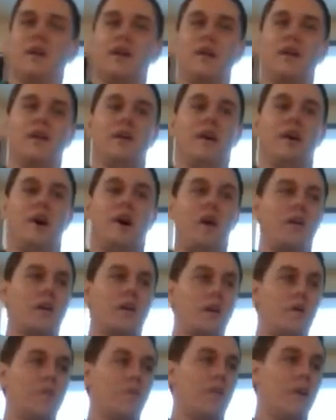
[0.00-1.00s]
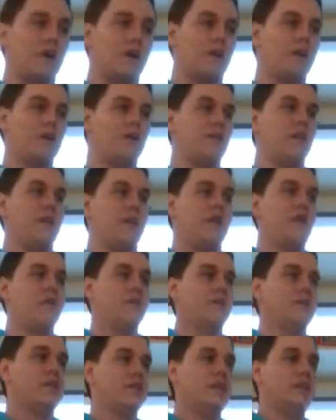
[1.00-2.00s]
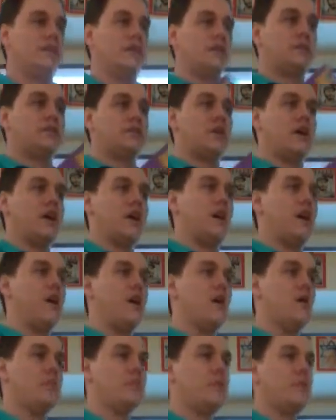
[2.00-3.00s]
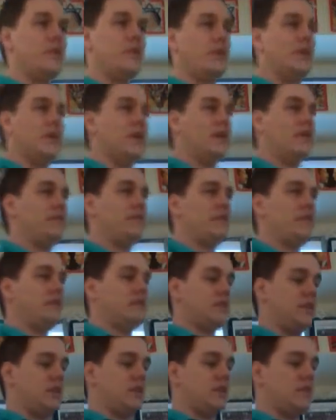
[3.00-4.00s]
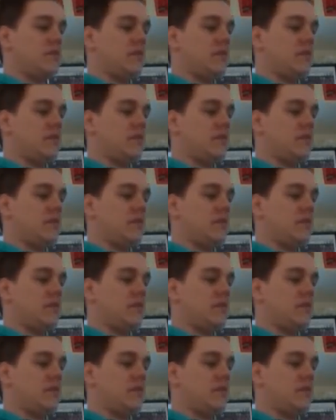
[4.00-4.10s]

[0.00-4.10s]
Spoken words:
A, I'll come walking around to try to help if there's any